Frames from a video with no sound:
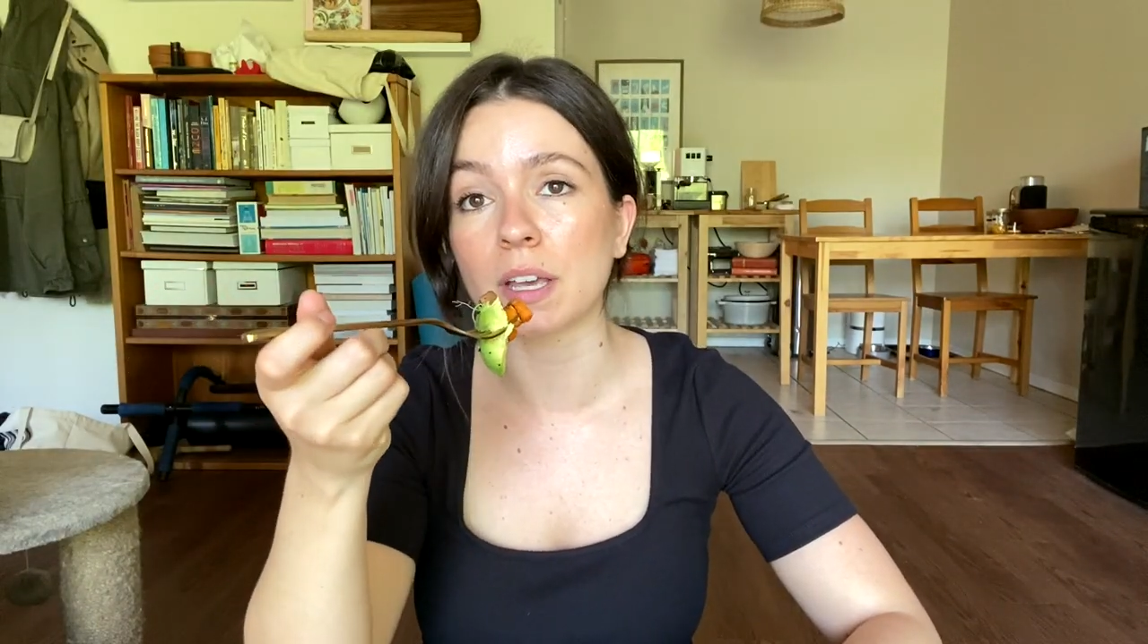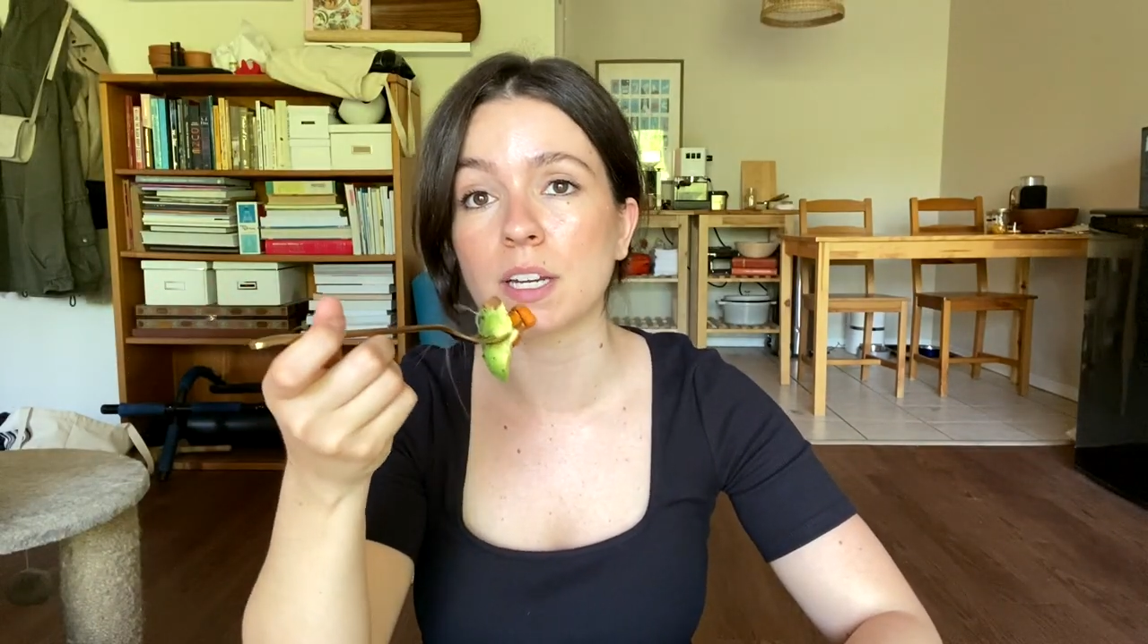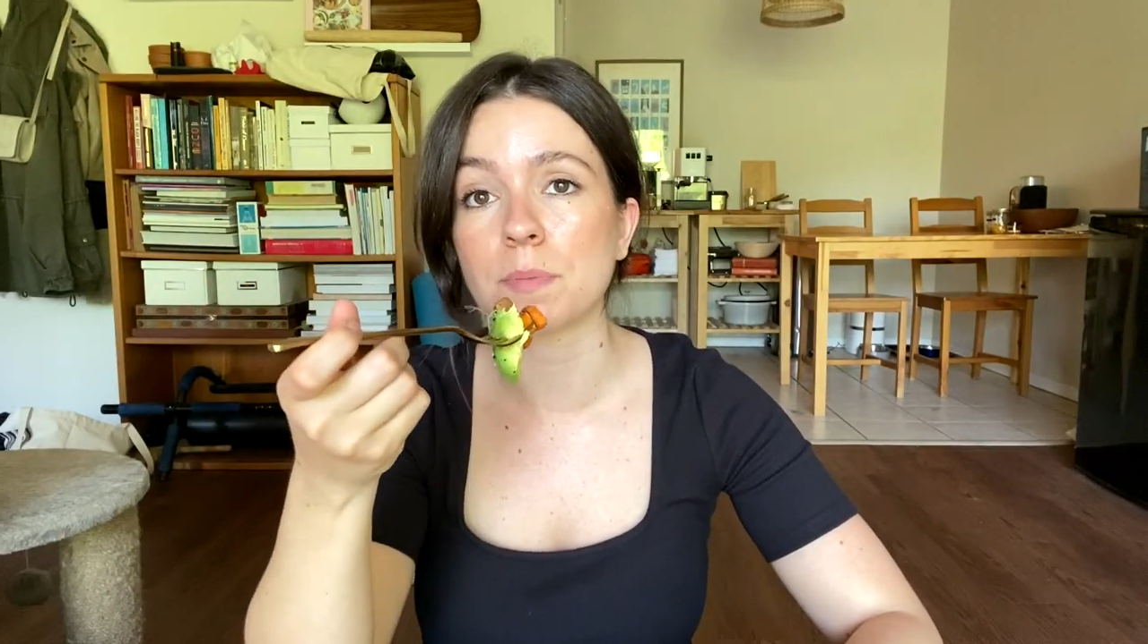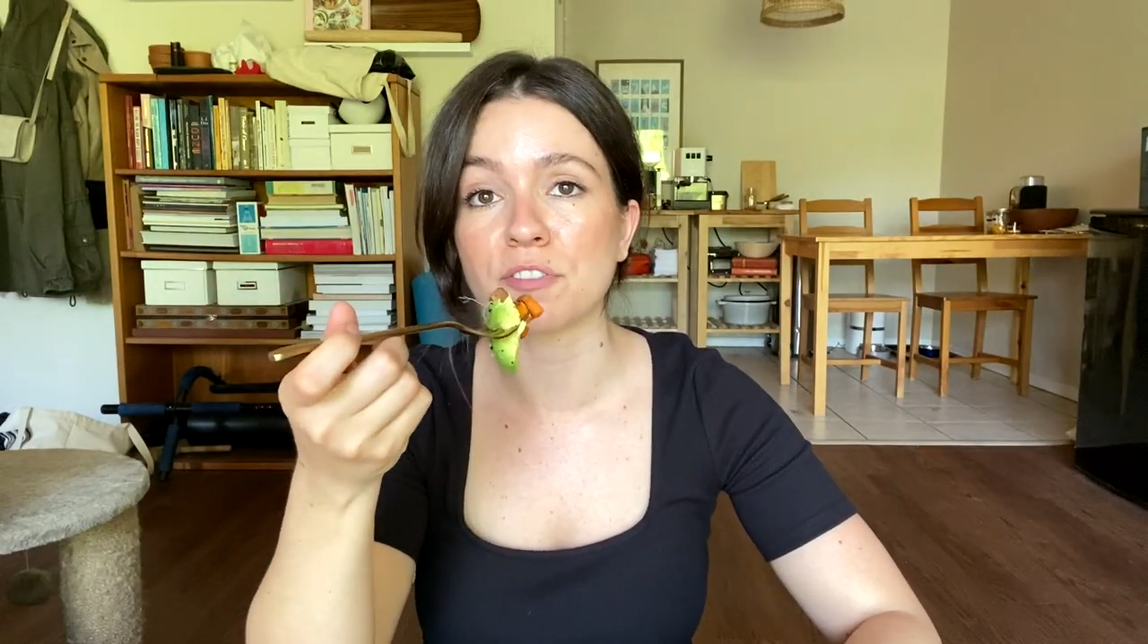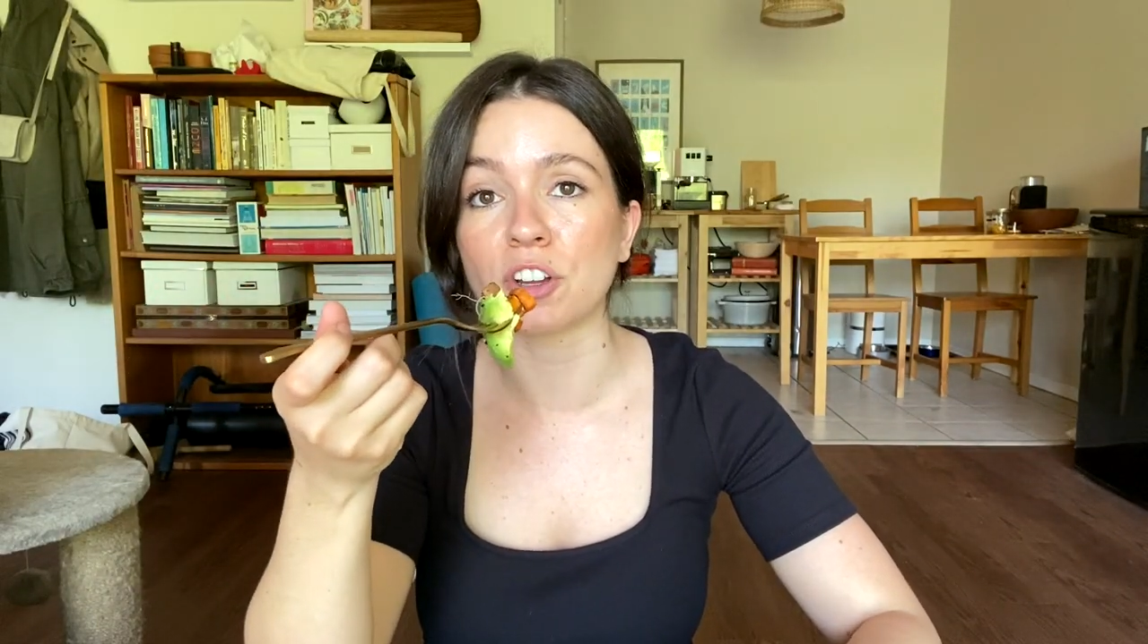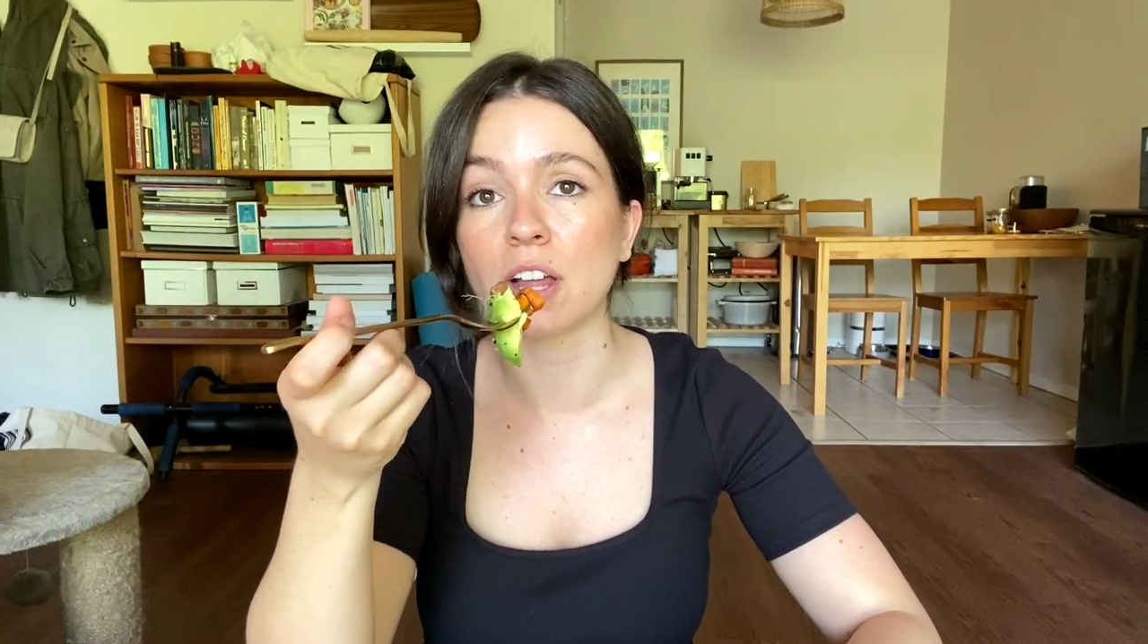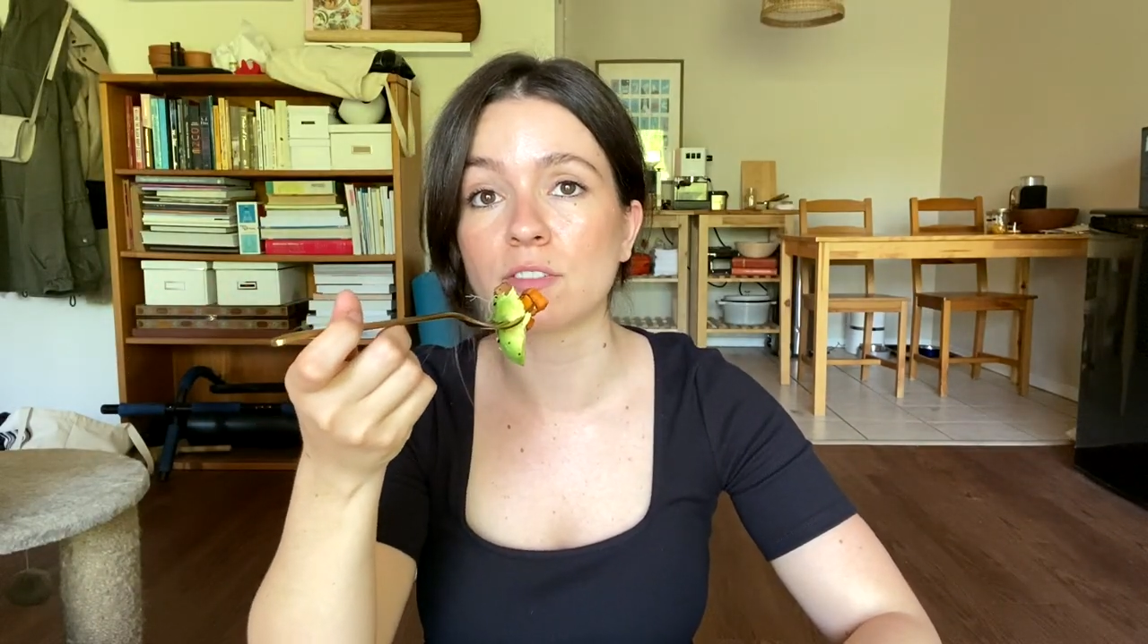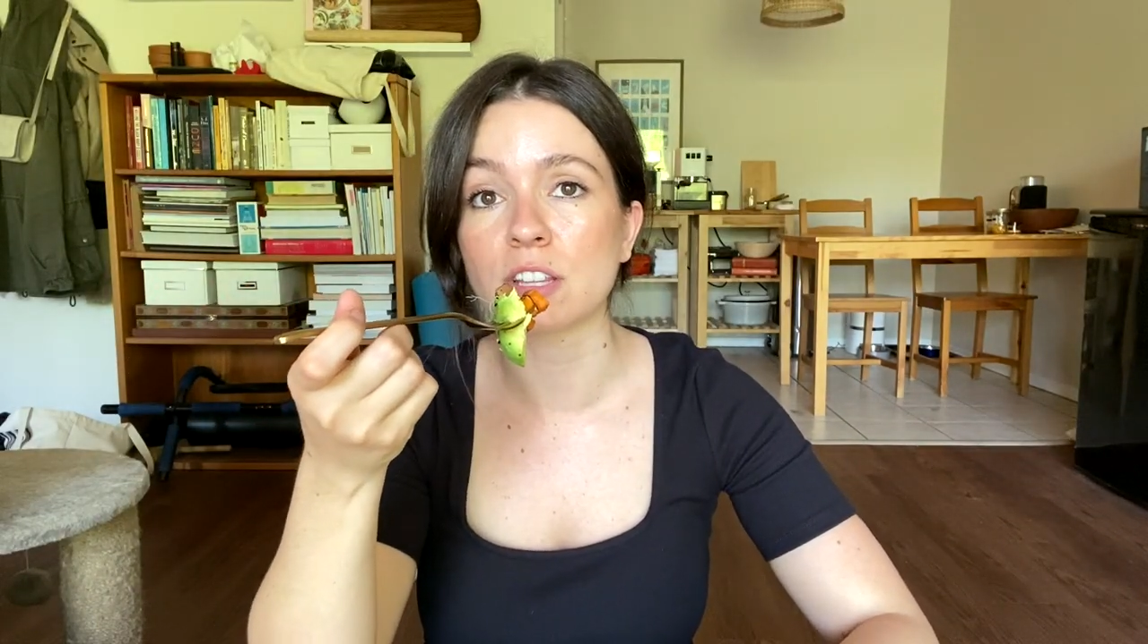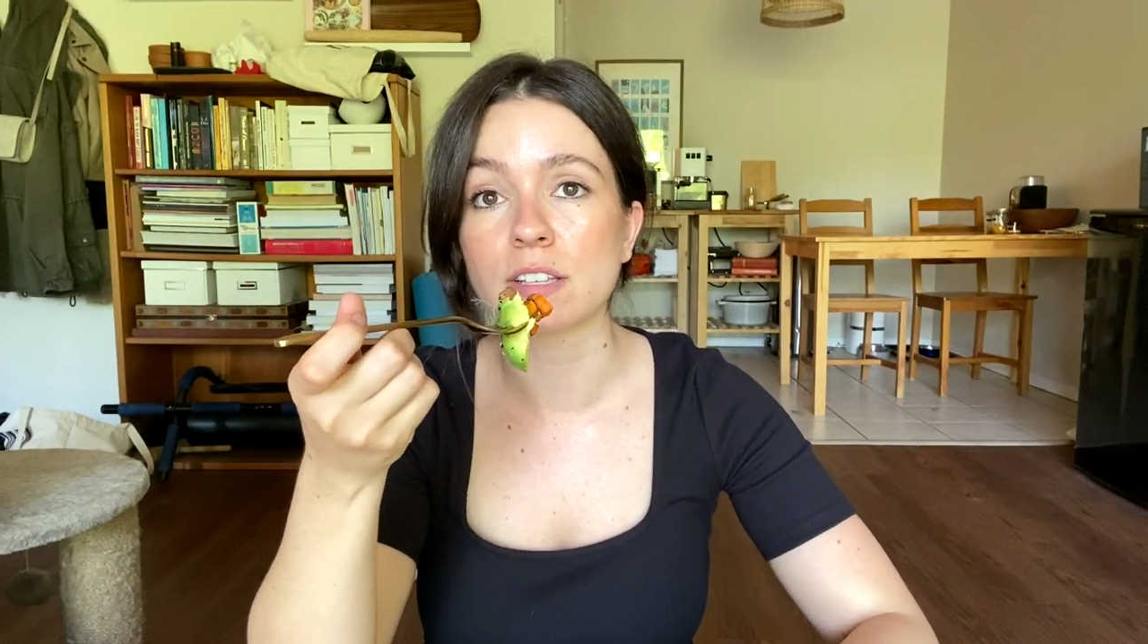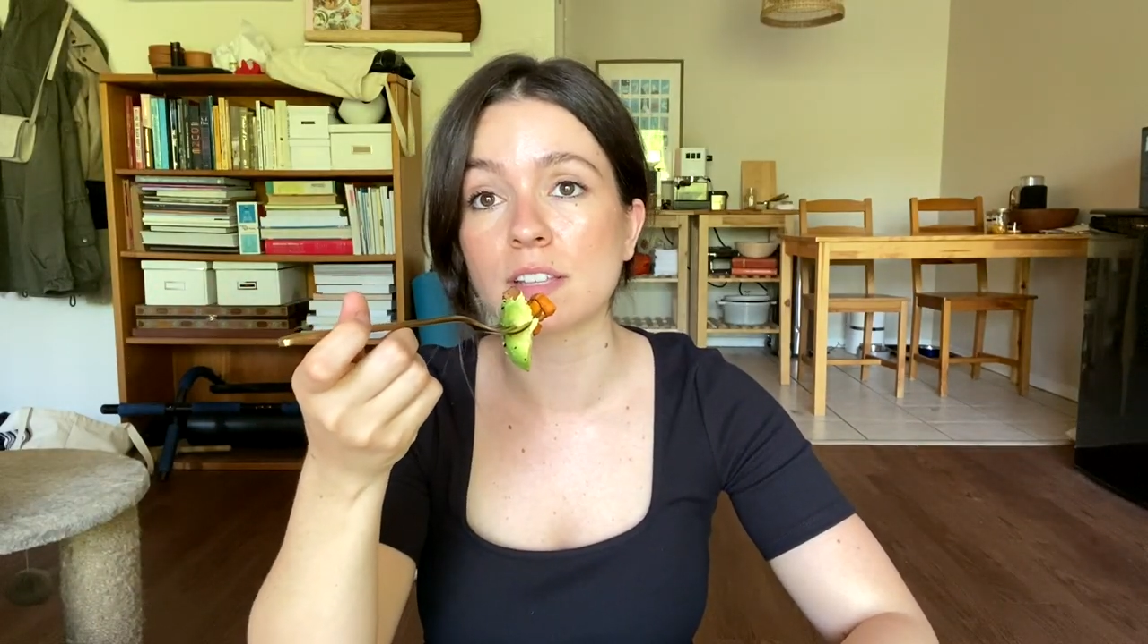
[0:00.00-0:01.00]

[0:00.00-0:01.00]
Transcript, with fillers: gonna be full after this?